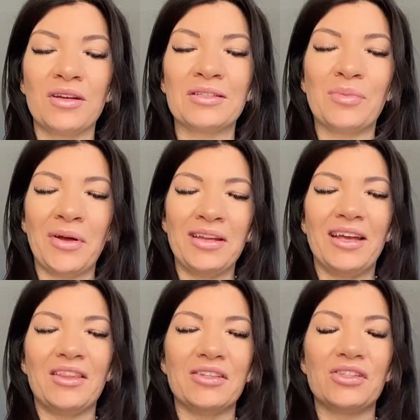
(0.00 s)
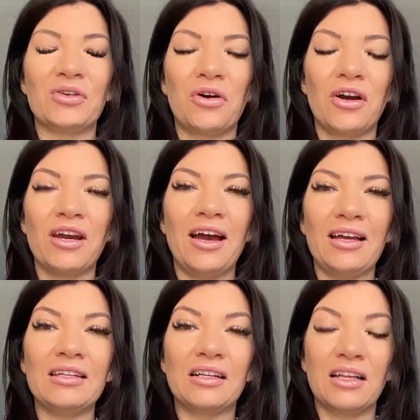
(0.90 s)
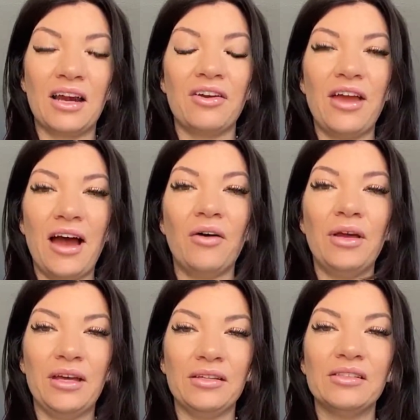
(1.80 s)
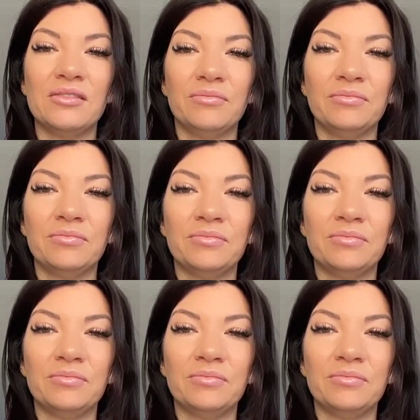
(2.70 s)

Wrist point, and the story I declare now is.